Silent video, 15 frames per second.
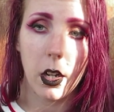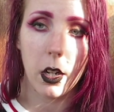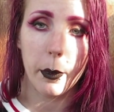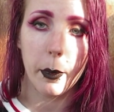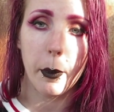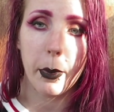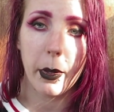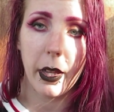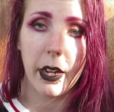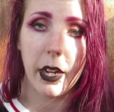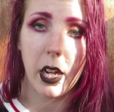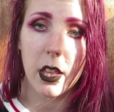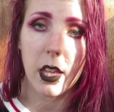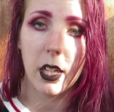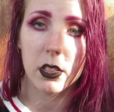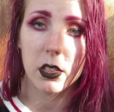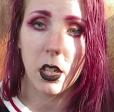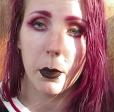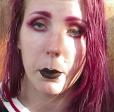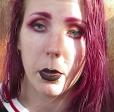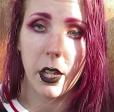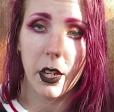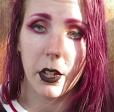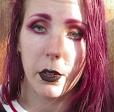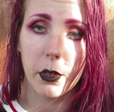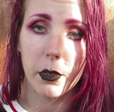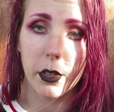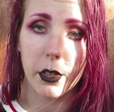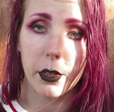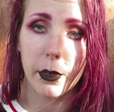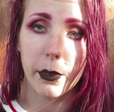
Urban Planet had that song playing over and